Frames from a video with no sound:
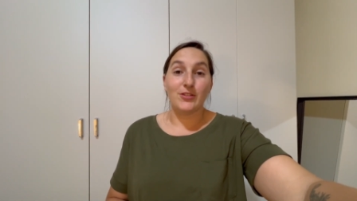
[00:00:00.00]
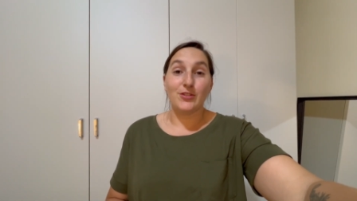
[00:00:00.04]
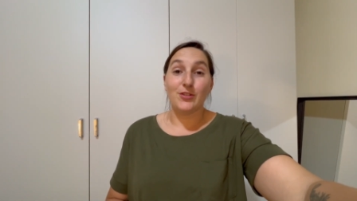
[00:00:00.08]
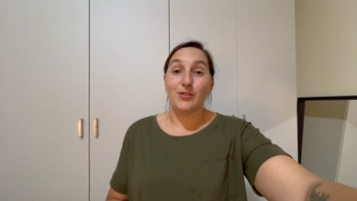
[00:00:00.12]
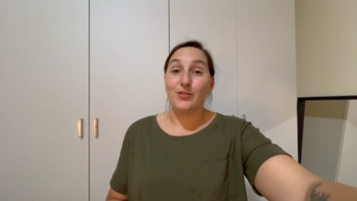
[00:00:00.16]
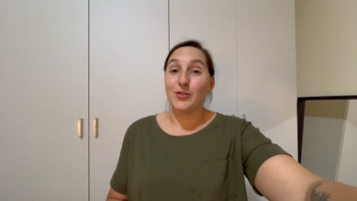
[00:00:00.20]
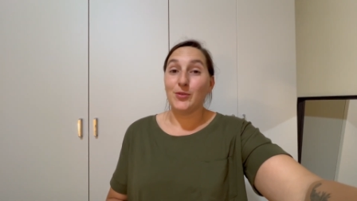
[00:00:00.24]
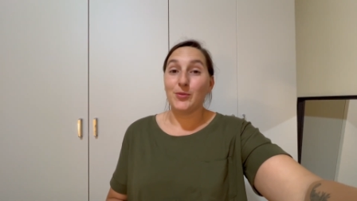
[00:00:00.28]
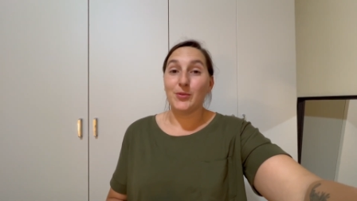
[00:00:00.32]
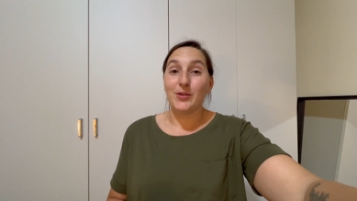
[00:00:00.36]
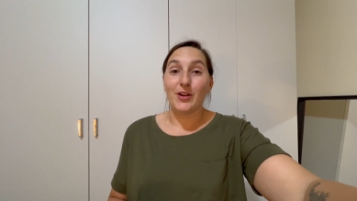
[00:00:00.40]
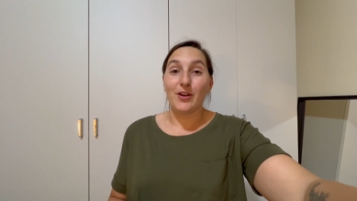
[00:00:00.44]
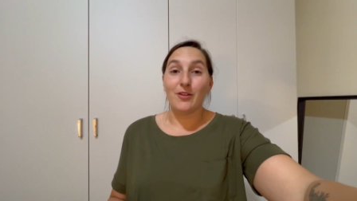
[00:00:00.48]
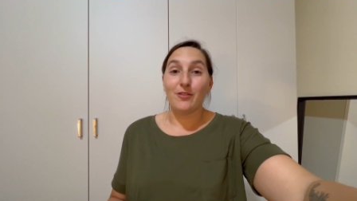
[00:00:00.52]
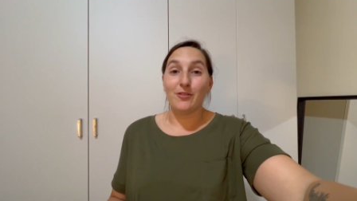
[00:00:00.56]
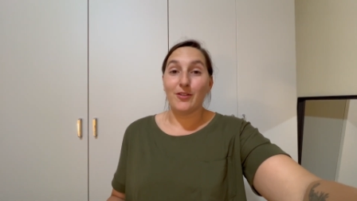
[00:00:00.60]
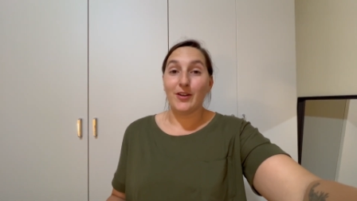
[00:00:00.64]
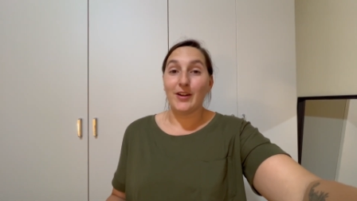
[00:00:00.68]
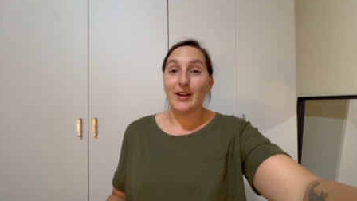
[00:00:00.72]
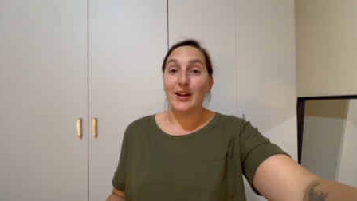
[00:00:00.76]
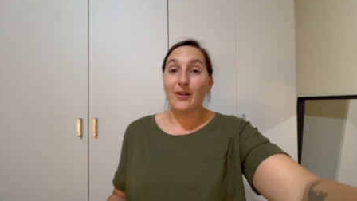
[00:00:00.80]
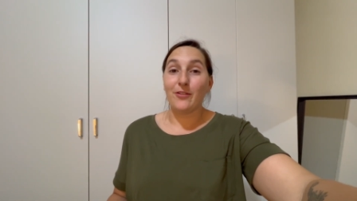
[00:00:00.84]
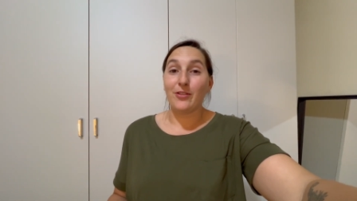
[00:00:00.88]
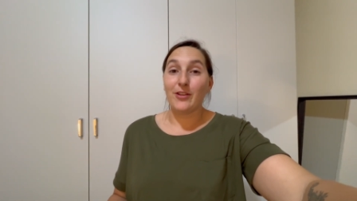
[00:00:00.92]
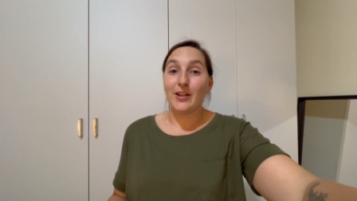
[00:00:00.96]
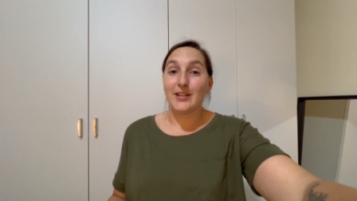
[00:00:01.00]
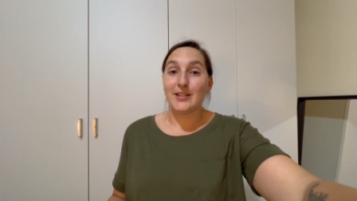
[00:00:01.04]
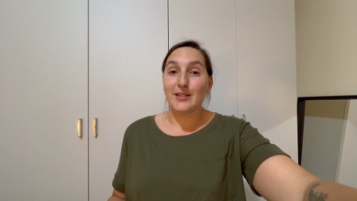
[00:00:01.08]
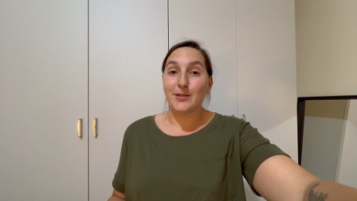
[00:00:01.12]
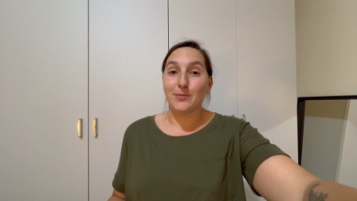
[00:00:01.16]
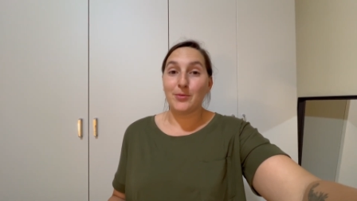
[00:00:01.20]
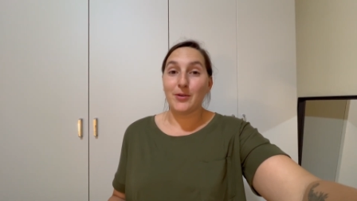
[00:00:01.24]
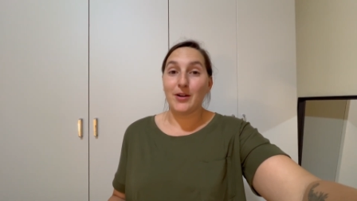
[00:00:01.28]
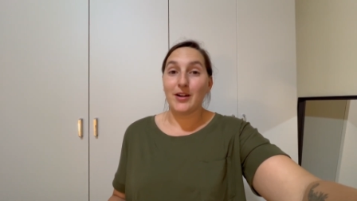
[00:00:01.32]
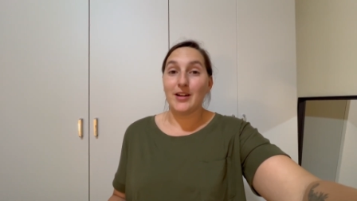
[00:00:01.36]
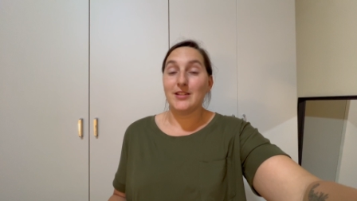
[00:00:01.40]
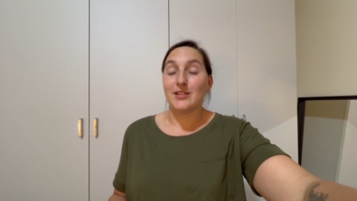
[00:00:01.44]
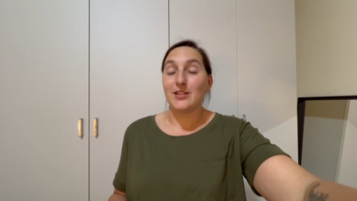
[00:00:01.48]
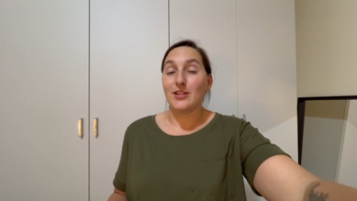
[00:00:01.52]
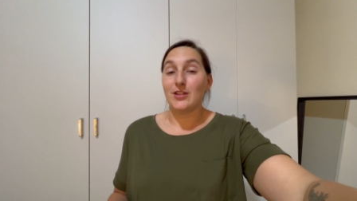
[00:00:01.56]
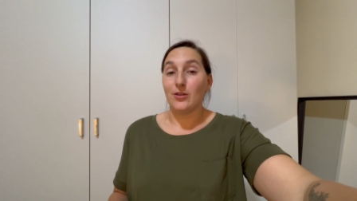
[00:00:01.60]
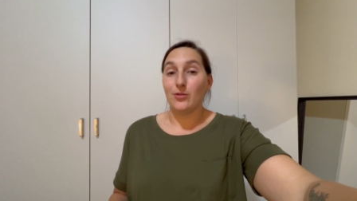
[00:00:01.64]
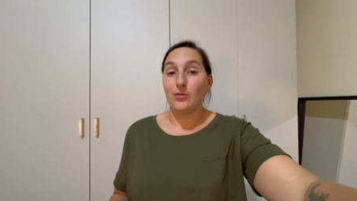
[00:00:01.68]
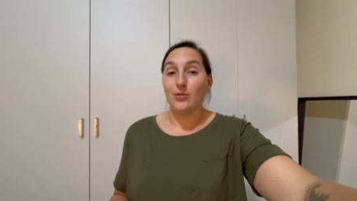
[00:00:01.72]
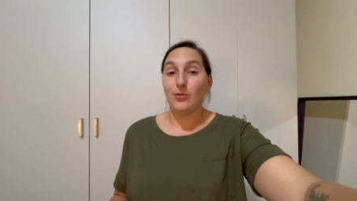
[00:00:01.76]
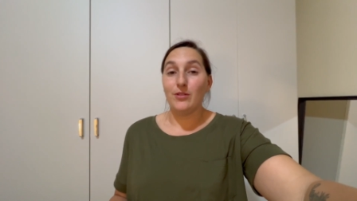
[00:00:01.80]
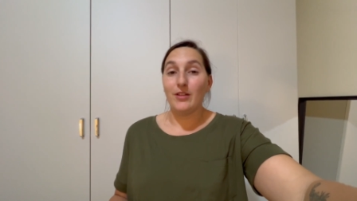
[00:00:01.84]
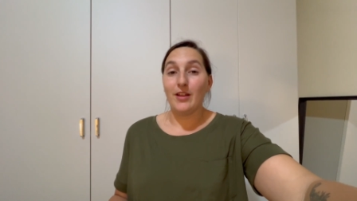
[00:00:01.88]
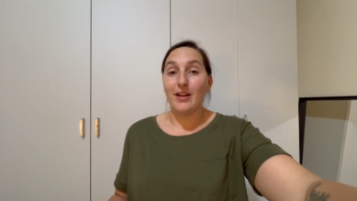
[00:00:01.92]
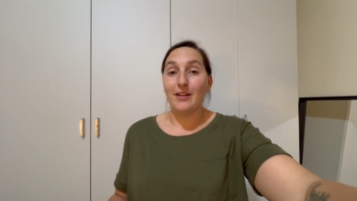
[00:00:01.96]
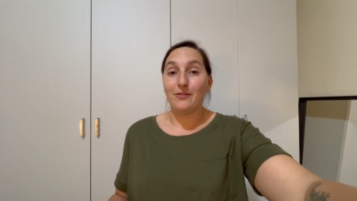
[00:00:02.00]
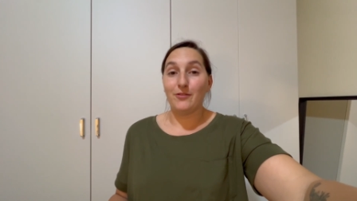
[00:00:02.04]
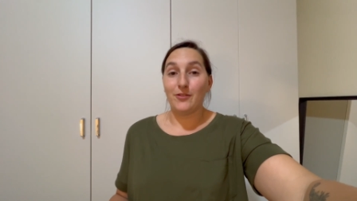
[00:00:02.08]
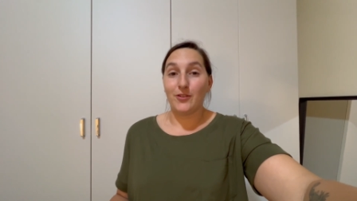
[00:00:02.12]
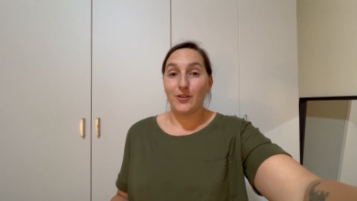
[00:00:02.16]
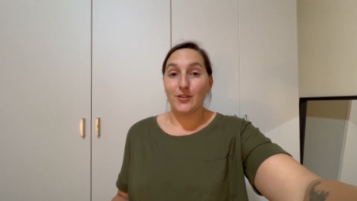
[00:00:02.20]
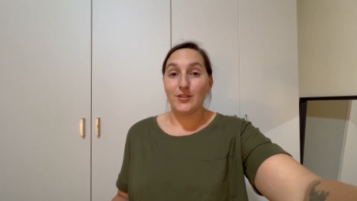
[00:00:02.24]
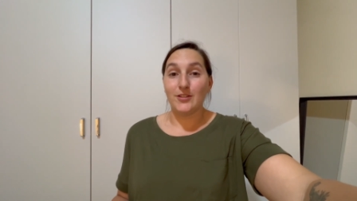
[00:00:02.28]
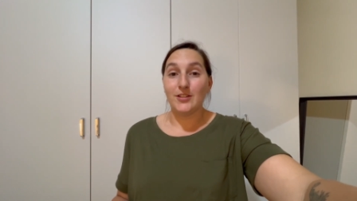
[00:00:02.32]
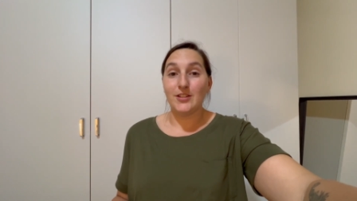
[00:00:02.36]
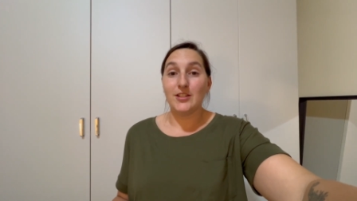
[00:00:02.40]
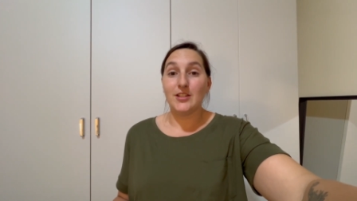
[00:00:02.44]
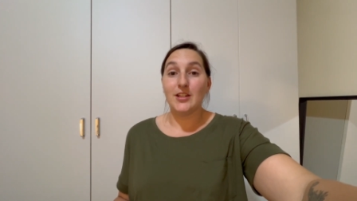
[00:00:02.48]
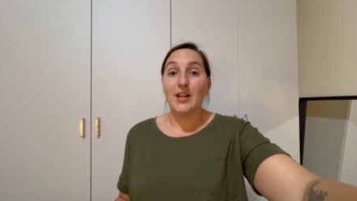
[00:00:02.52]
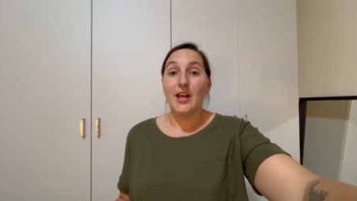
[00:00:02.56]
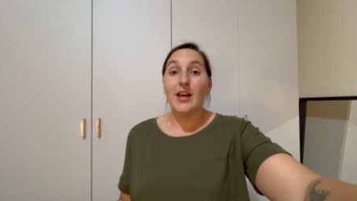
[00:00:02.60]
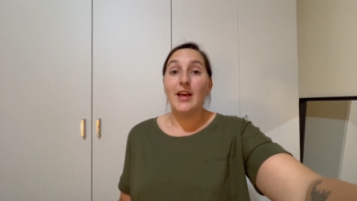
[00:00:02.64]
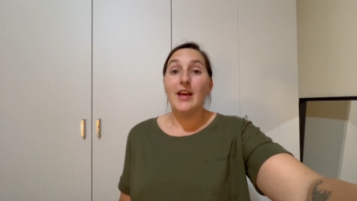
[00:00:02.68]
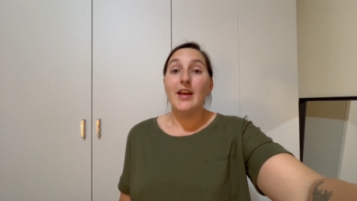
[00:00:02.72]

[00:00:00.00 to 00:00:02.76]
So if you wanna go find out that surprise, go do that first